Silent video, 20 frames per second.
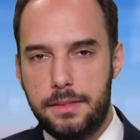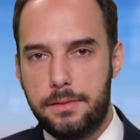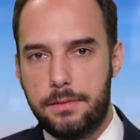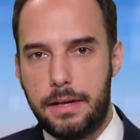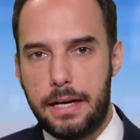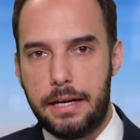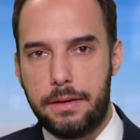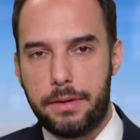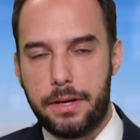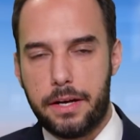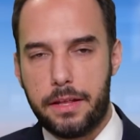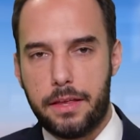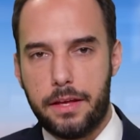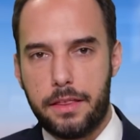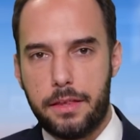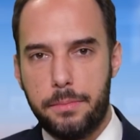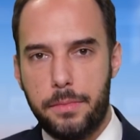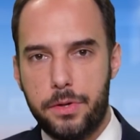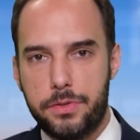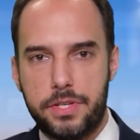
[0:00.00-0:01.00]
Wow, and I
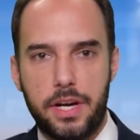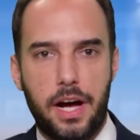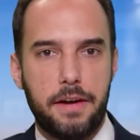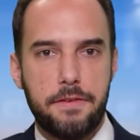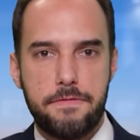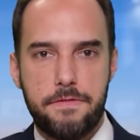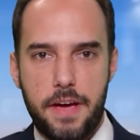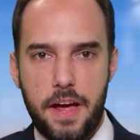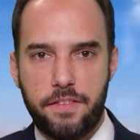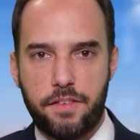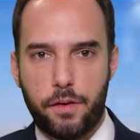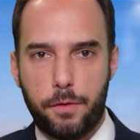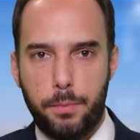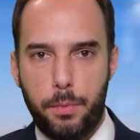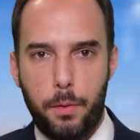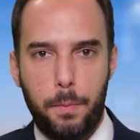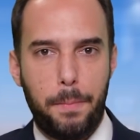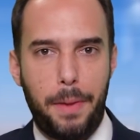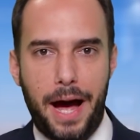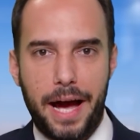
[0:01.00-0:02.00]
thought the most
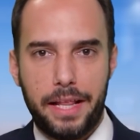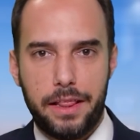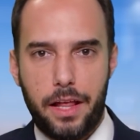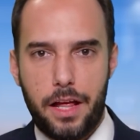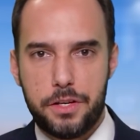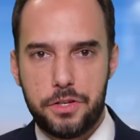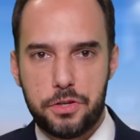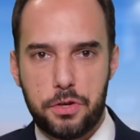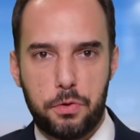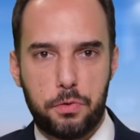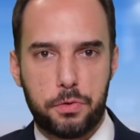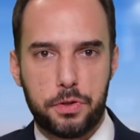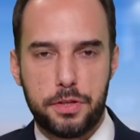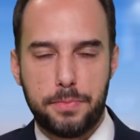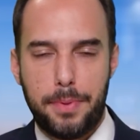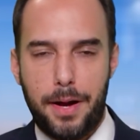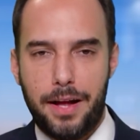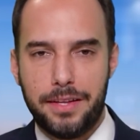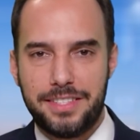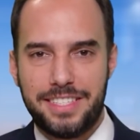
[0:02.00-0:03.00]
unfavorable biological
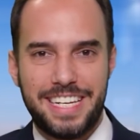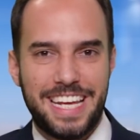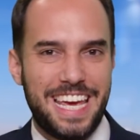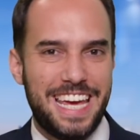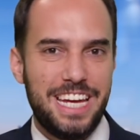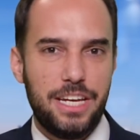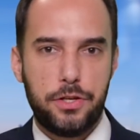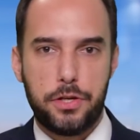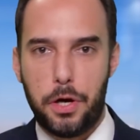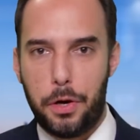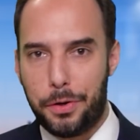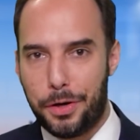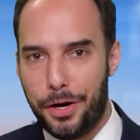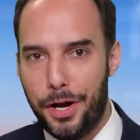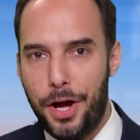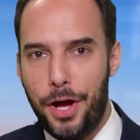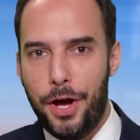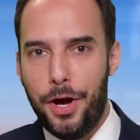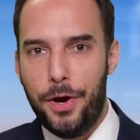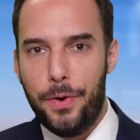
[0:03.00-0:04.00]
response to ink toner
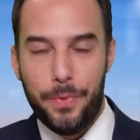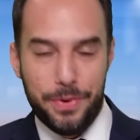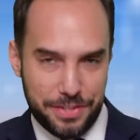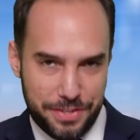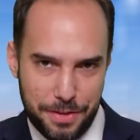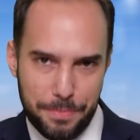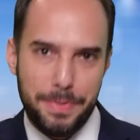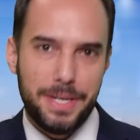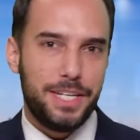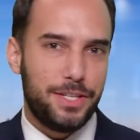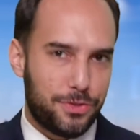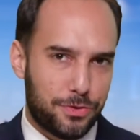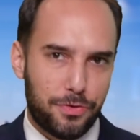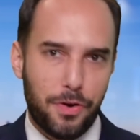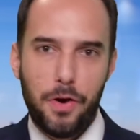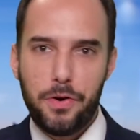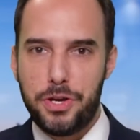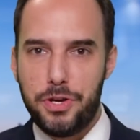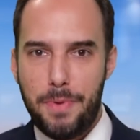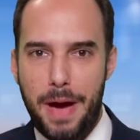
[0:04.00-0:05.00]
was the mini
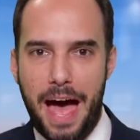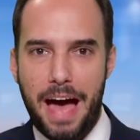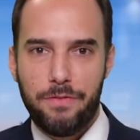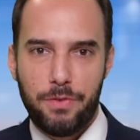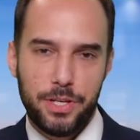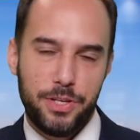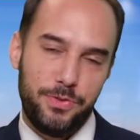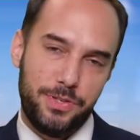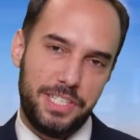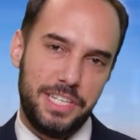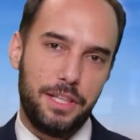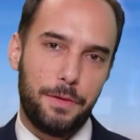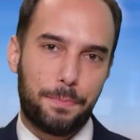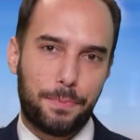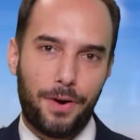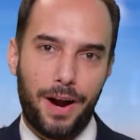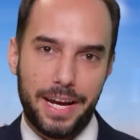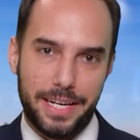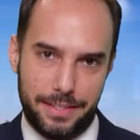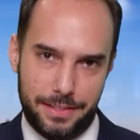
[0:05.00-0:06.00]
stroke you have when you see the
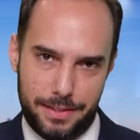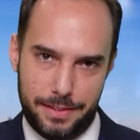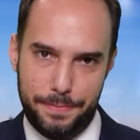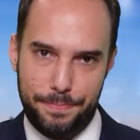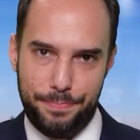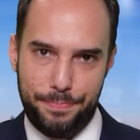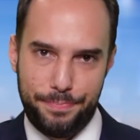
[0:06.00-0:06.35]
price.